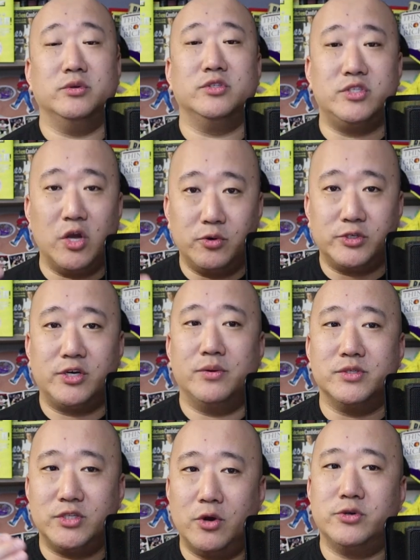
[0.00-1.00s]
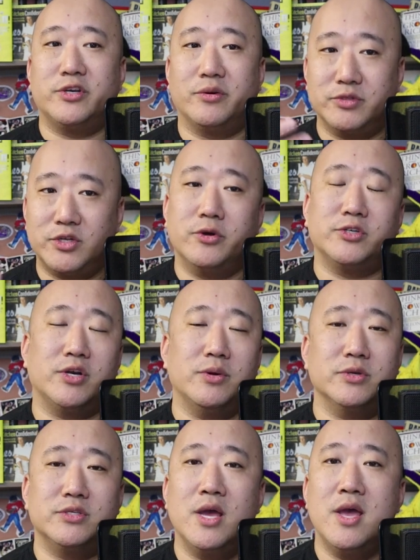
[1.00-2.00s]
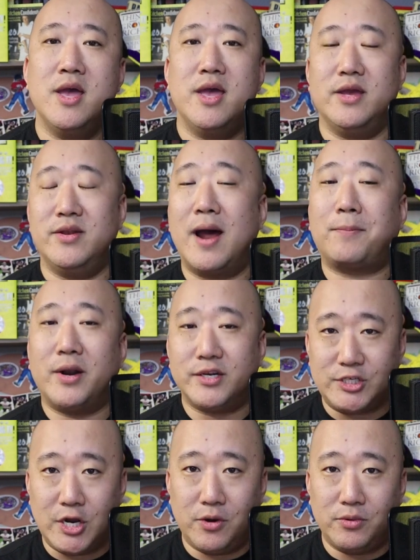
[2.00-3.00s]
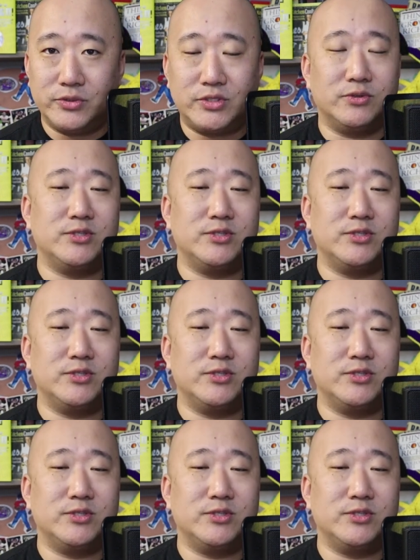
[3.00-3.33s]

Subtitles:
It was Dozier. It was not Brett Jones.